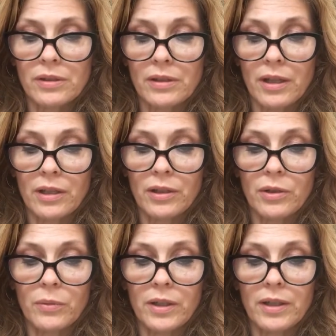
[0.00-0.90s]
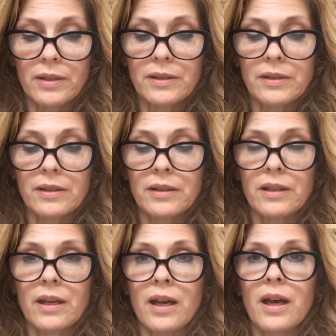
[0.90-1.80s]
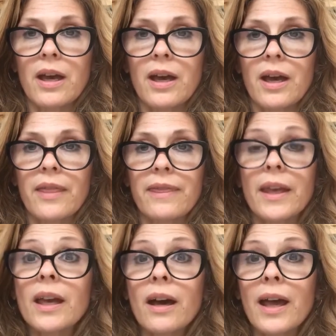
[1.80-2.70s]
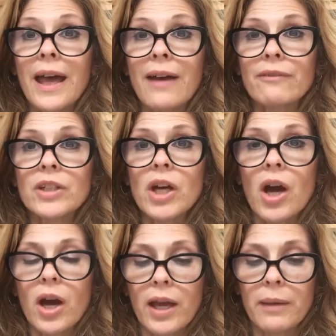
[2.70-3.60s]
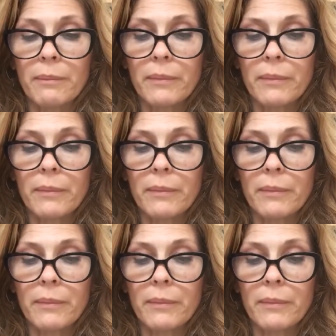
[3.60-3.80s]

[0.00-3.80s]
and I heard the words, "I think I have time."